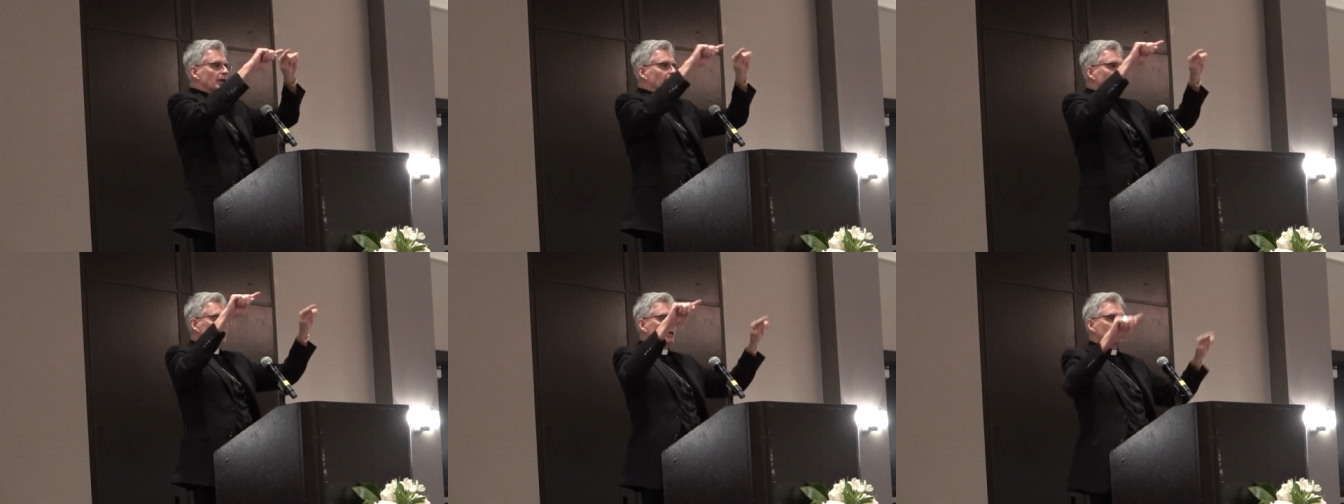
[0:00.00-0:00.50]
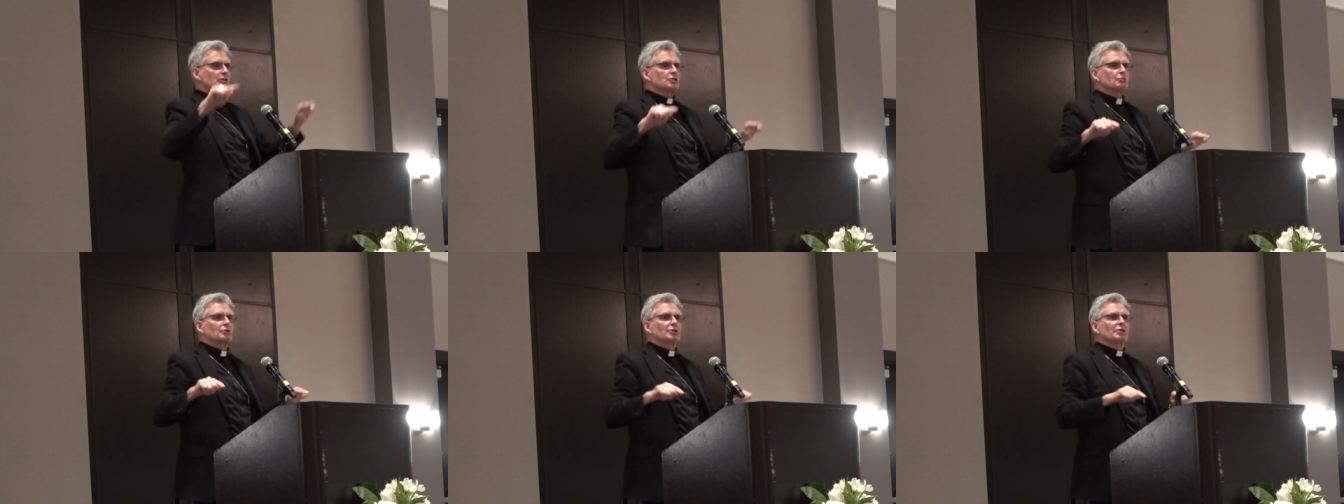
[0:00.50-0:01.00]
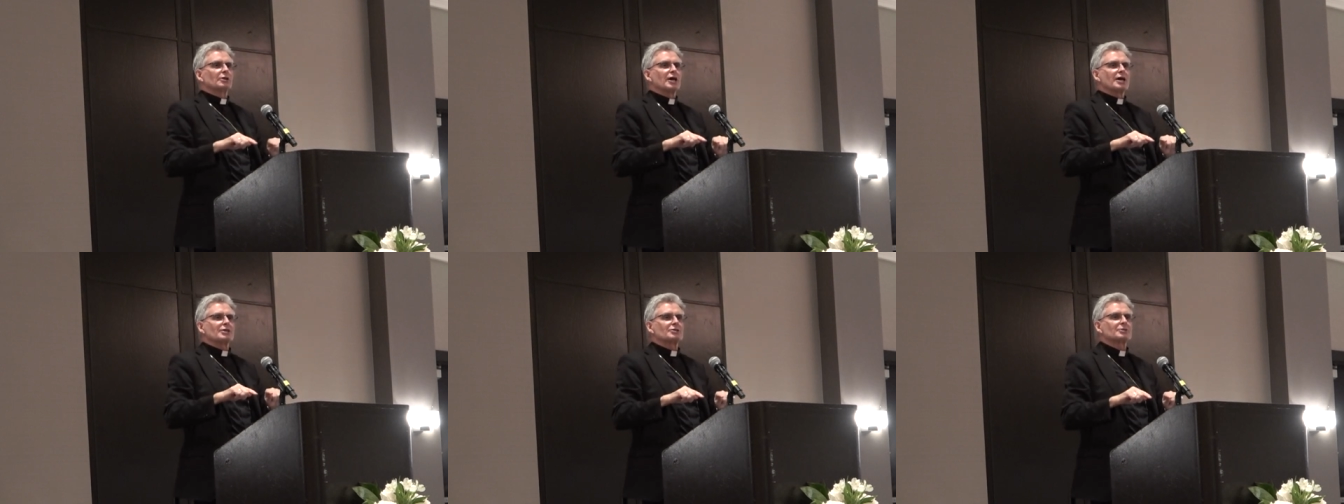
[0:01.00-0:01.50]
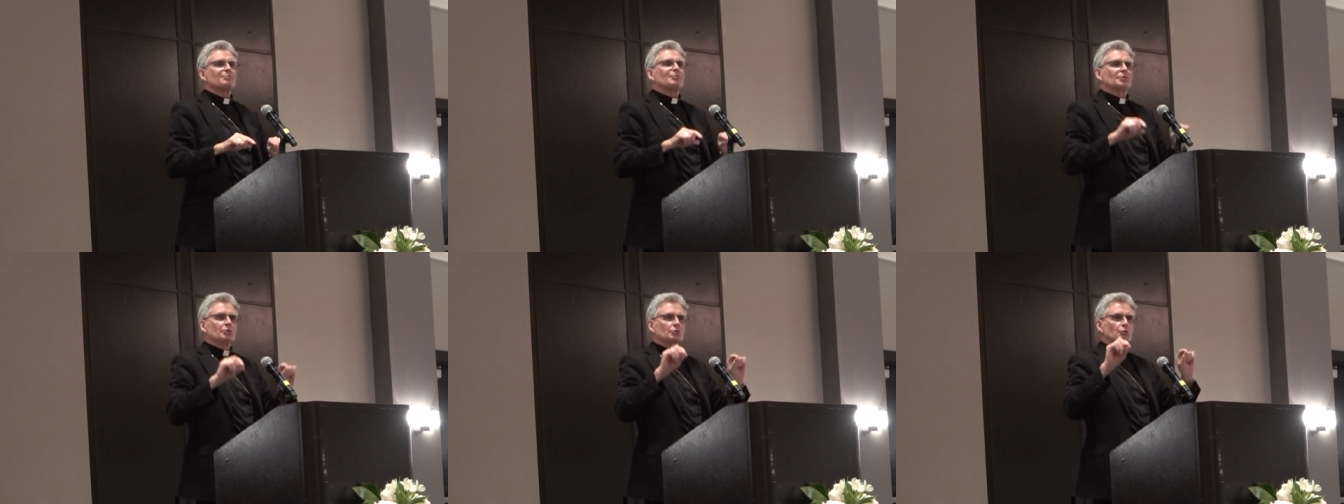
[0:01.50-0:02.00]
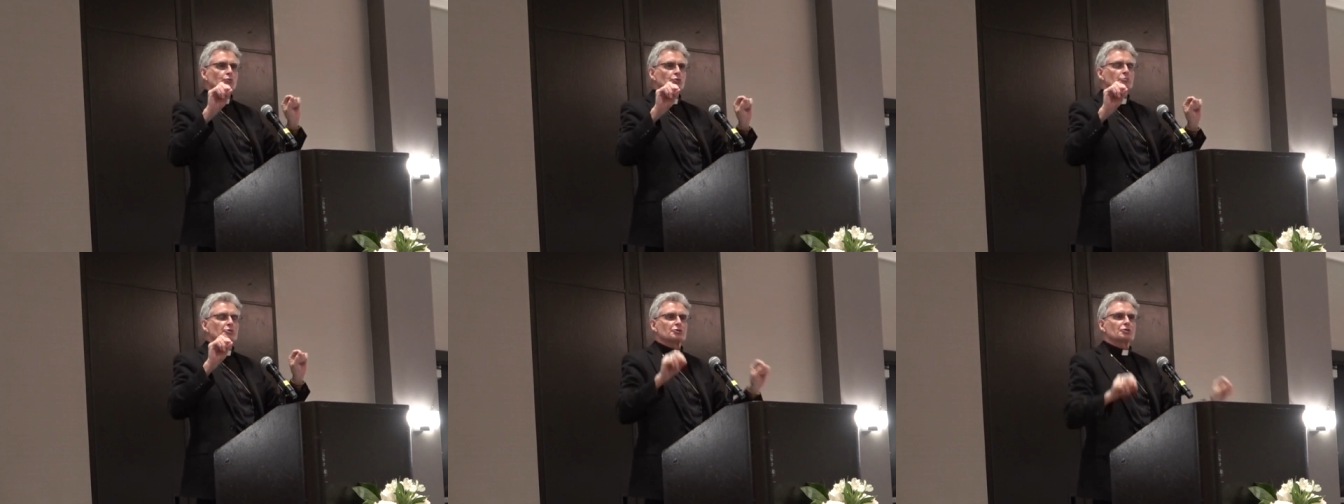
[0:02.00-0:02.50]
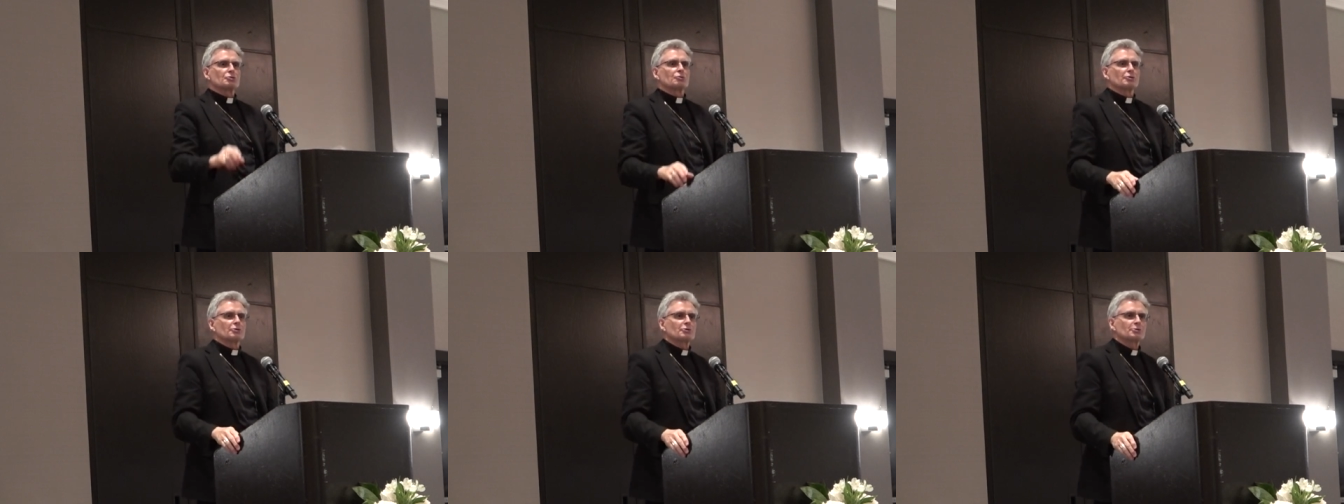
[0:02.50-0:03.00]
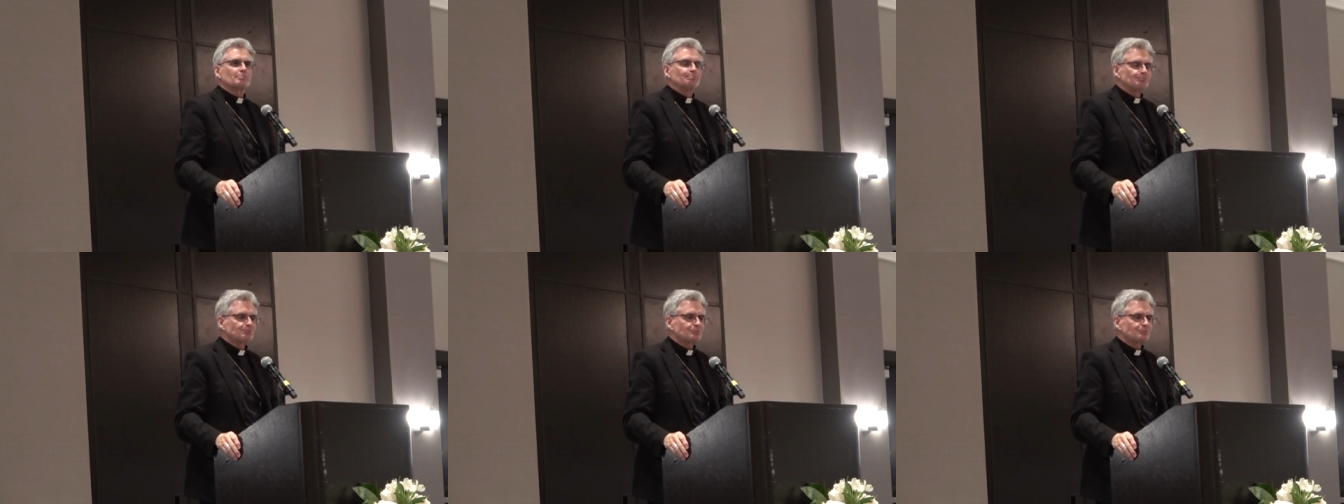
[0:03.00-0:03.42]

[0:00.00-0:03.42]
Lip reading: encased with glass, the room of the swords.